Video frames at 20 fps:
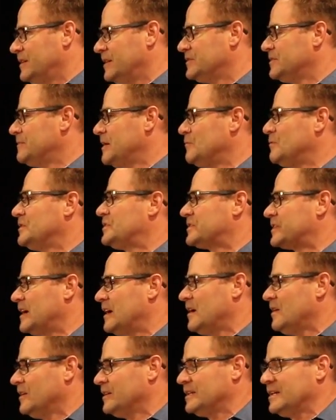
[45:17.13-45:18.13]
It doesn't mean we
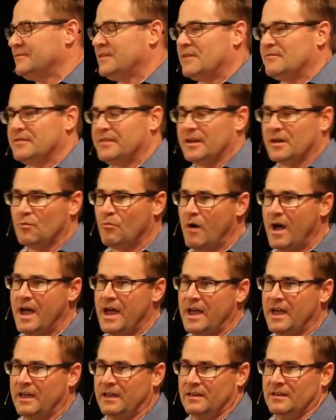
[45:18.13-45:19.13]
sell and give everything
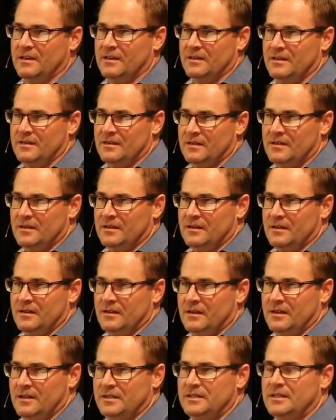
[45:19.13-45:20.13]
away.
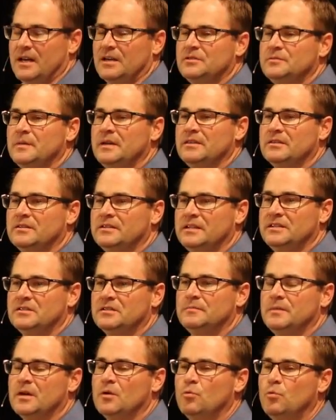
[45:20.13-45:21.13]
It does mean there
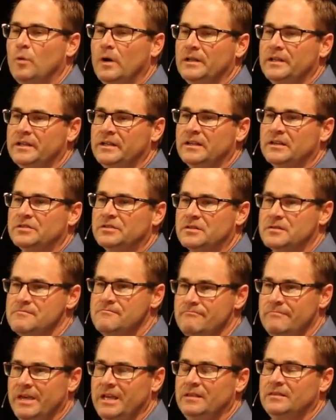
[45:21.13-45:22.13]
needs to be a willingness to
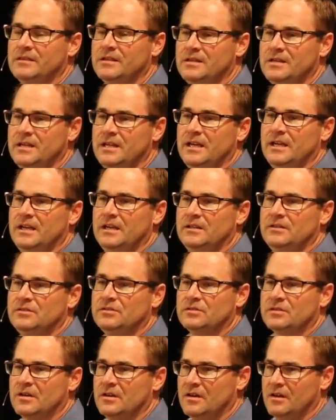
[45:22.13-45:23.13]
meet the
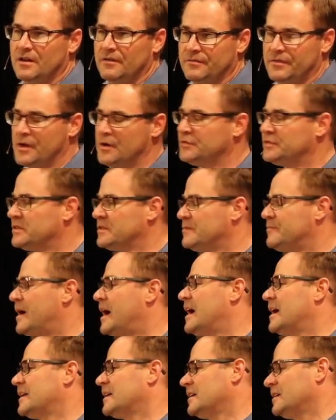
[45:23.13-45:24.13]
needs of those in the
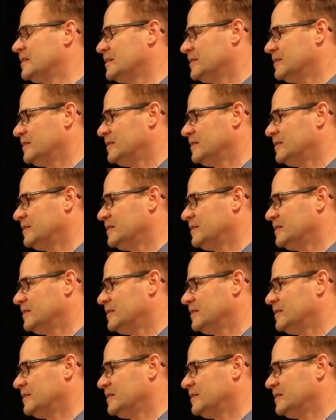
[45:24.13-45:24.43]
body.